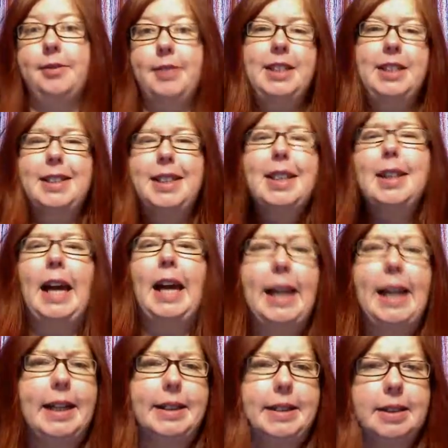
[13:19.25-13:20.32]
I just didn't like
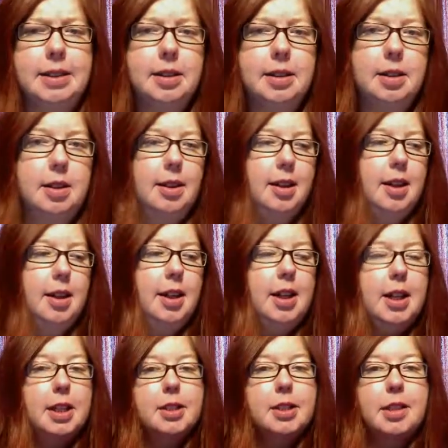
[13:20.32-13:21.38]
it.
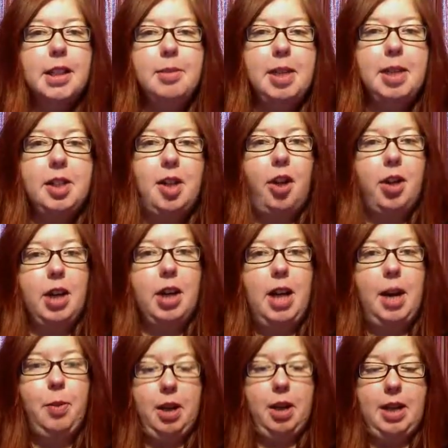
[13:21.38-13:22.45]
So then my daughter and
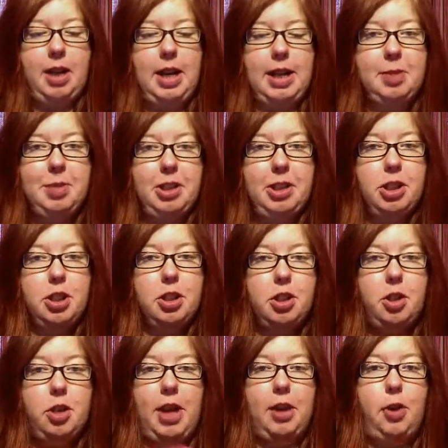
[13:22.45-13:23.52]
I went on an expedition to
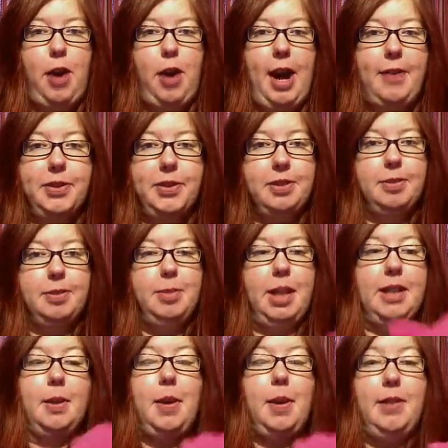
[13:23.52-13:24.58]
Joanne Crafts
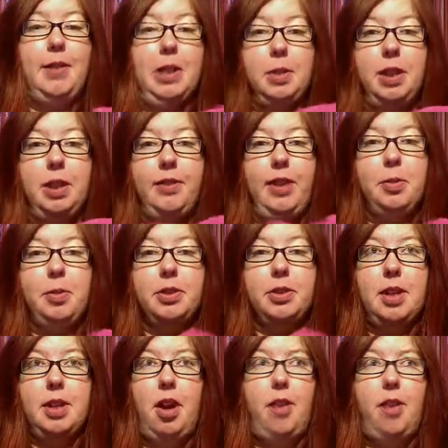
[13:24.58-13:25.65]
because they were having
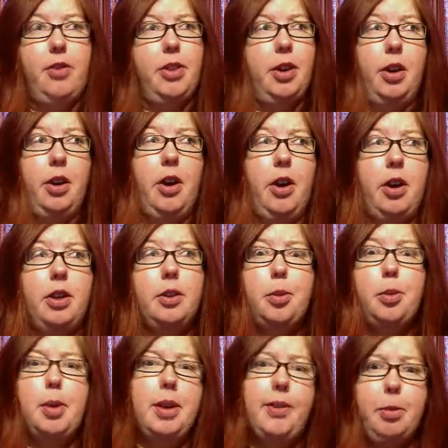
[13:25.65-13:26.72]
25% off their yarn and then
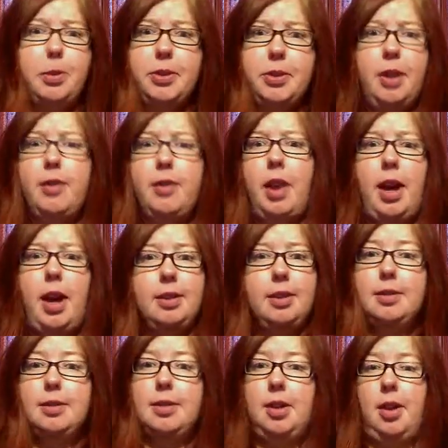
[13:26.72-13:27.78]
25% off of that.
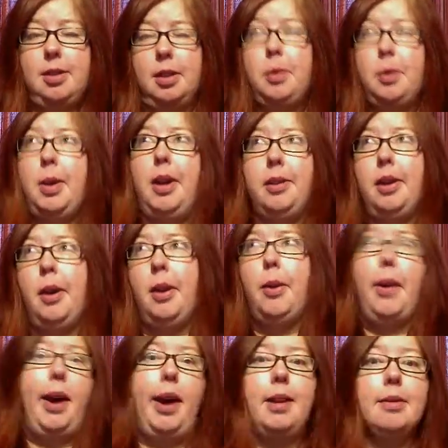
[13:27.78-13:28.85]
So I was like, well,
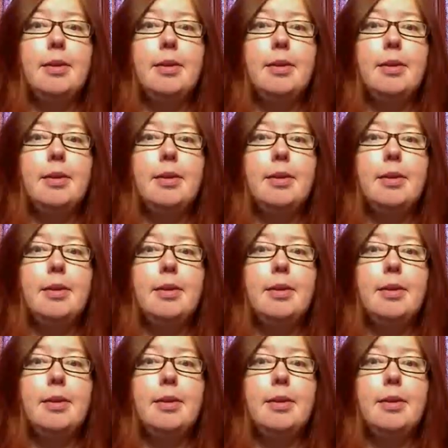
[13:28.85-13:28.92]
okay.